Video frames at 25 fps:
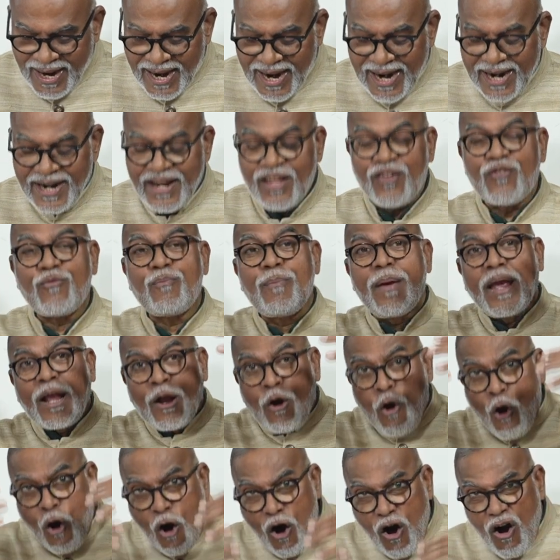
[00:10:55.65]
It is
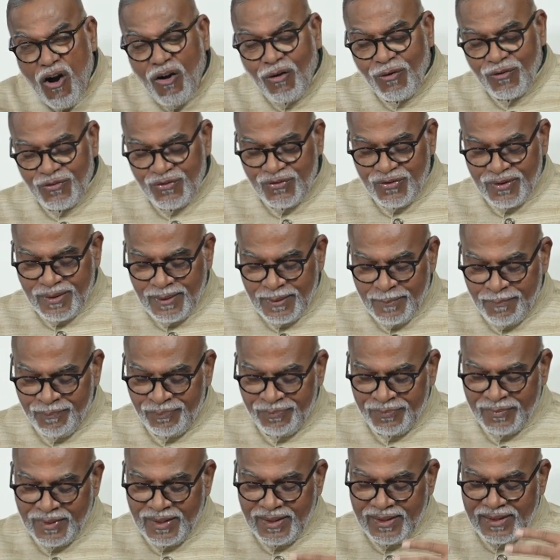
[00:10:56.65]
because
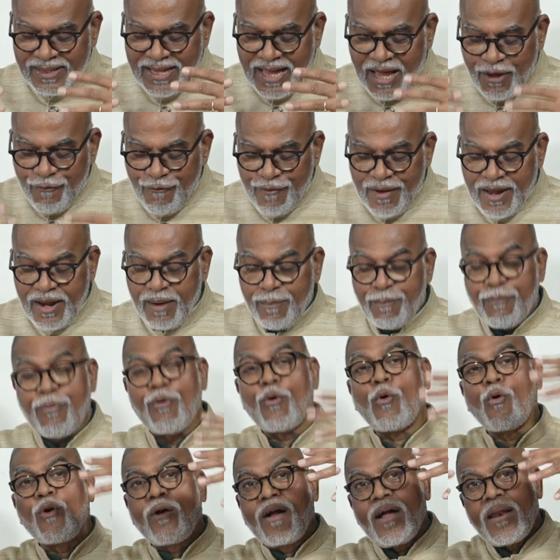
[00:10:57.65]
they were
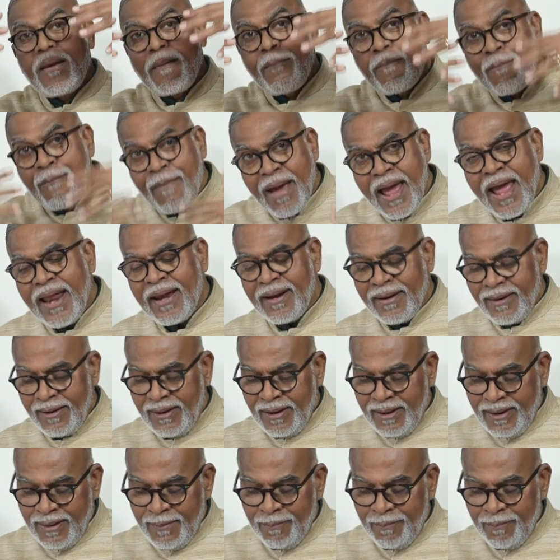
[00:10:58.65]
broken men